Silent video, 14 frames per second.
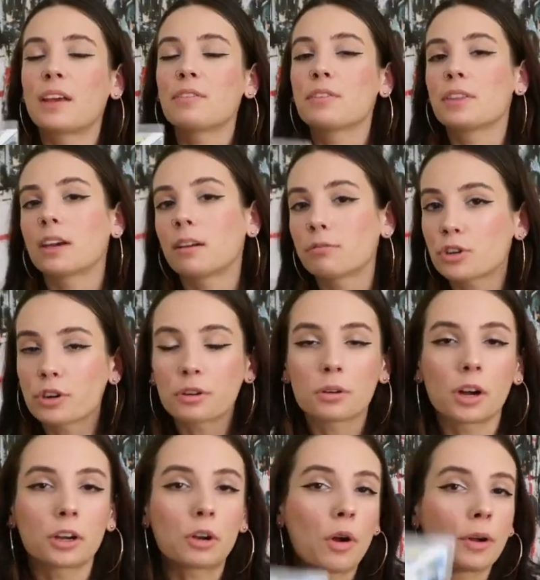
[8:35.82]
If you think of Toronto
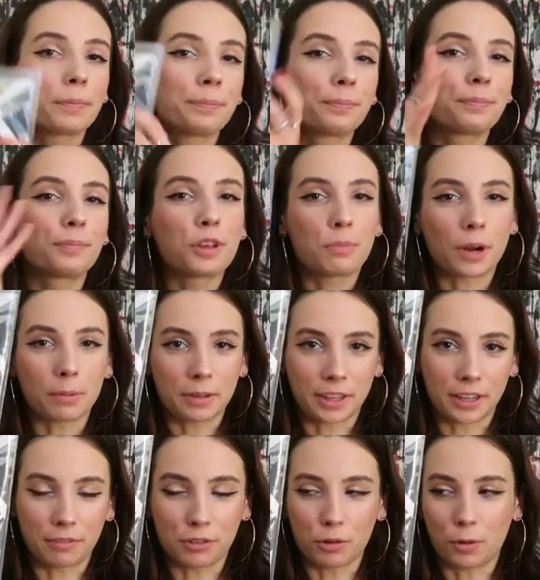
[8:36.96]
hardcore, you probably
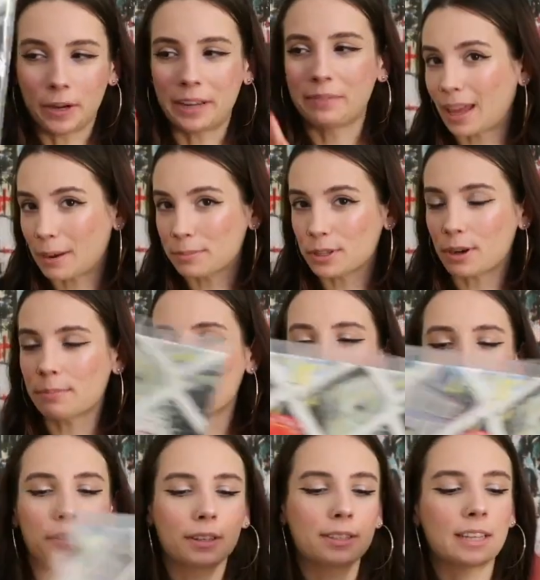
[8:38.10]
think of No Warning. And I'm so happy
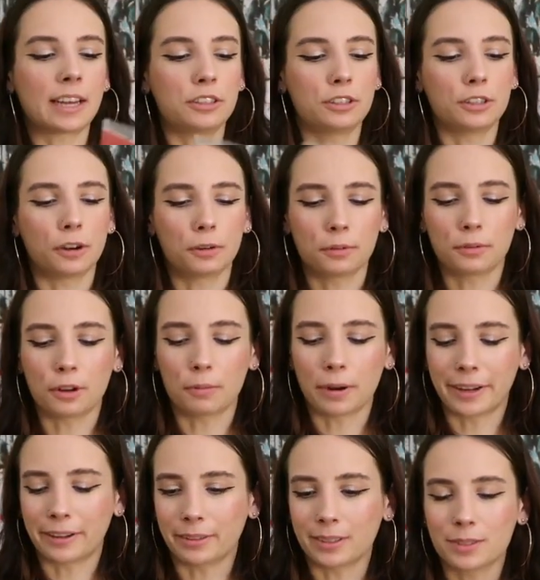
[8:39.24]
I own this. I don't know where
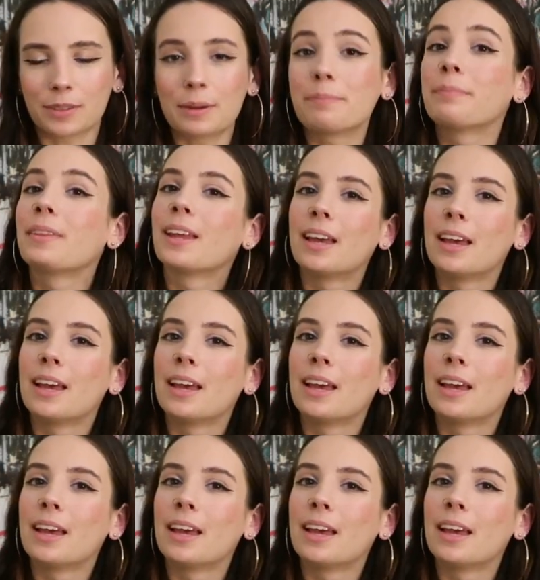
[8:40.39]
I got this from.